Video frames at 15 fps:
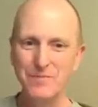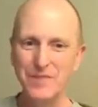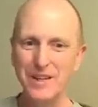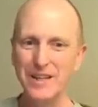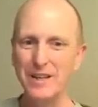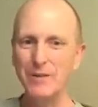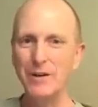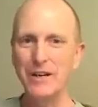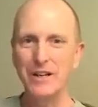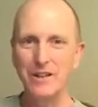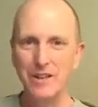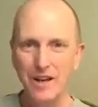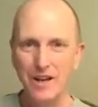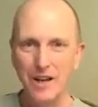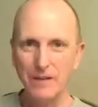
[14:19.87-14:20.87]
Anyway,
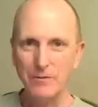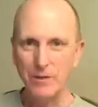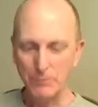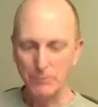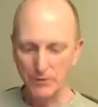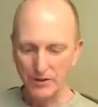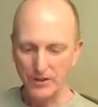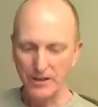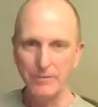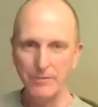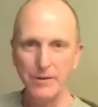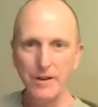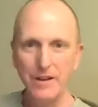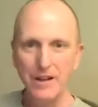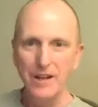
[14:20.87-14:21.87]
I've rambled enough.
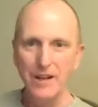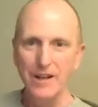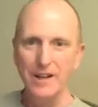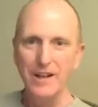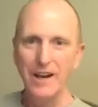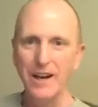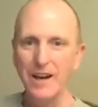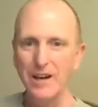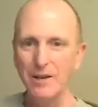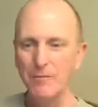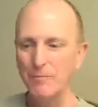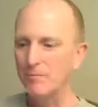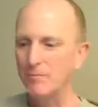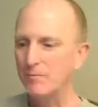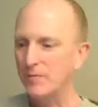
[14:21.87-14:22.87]

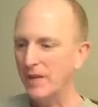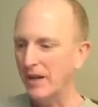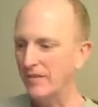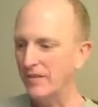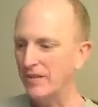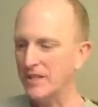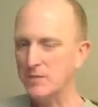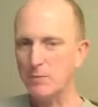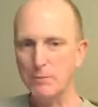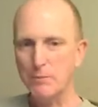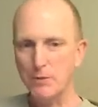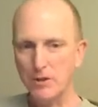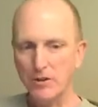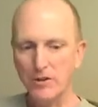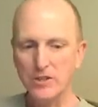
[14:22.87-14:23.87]
Yeah, that's my
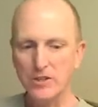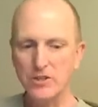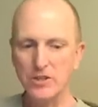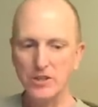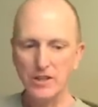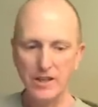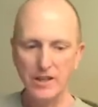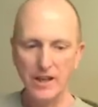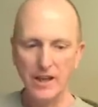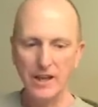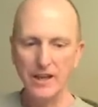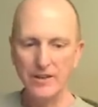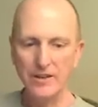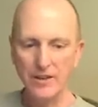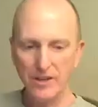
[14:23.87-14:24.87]
book collection,
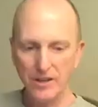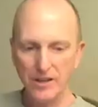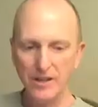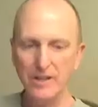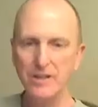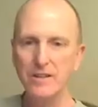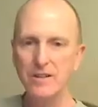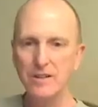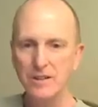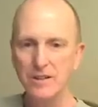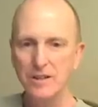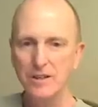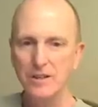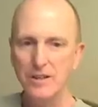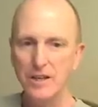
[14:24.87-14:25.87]
and
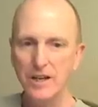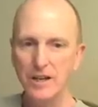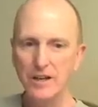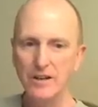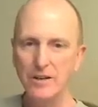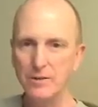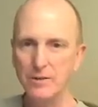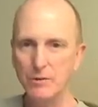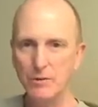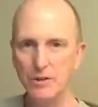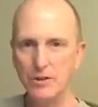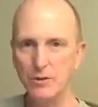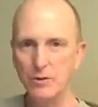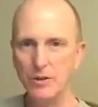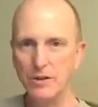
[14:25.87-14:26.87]
yeah, if you want
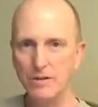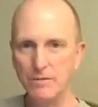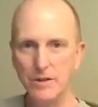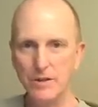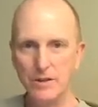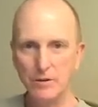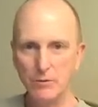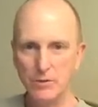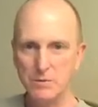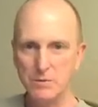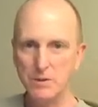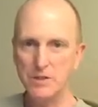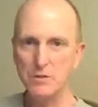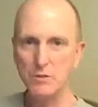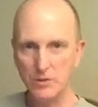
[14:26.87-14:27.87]
to do a video
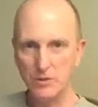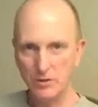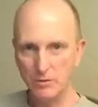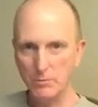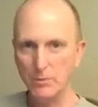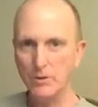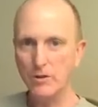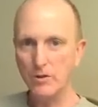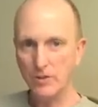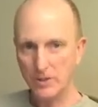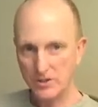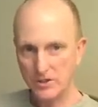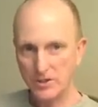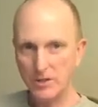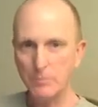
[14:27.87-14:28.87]
response with your book
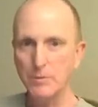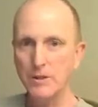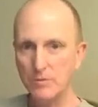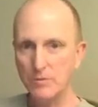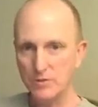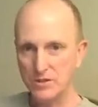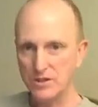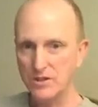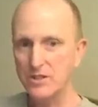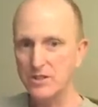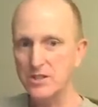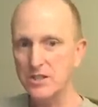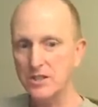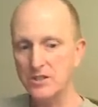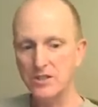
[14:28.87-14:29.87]
collection, I'd be interested to
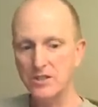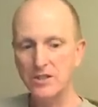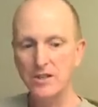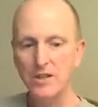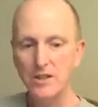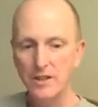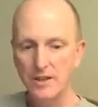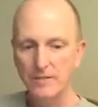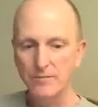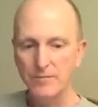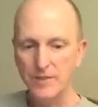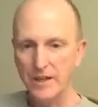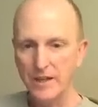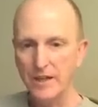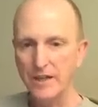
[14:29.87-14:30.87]
see it.
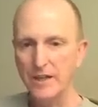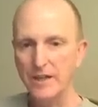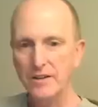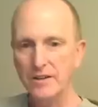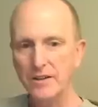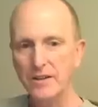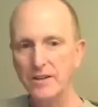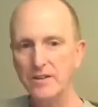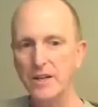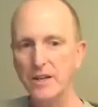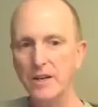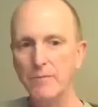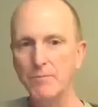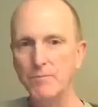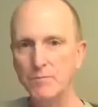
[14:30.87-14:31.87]
And
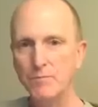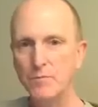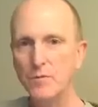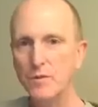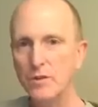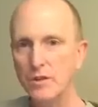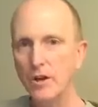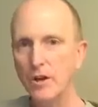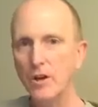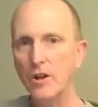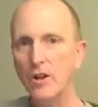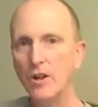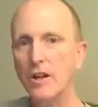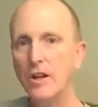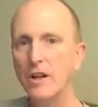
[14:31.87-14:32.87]
yeah,
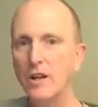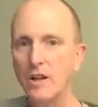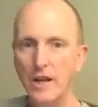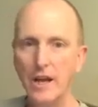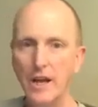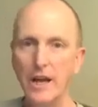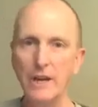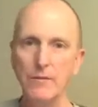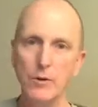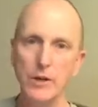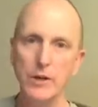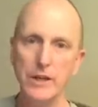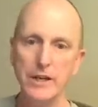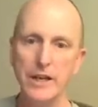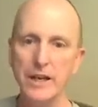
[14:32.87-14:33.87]
y'all have a
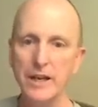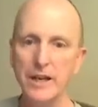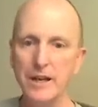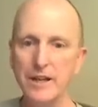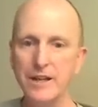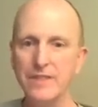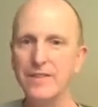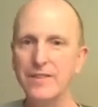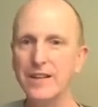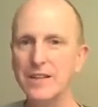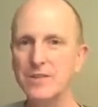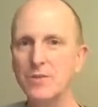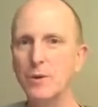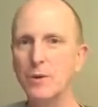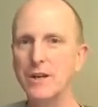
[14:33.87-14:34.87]
great day. Thanks
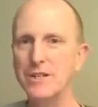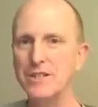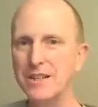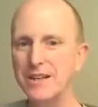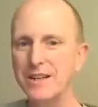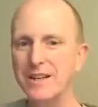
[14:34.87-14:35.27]
for watching.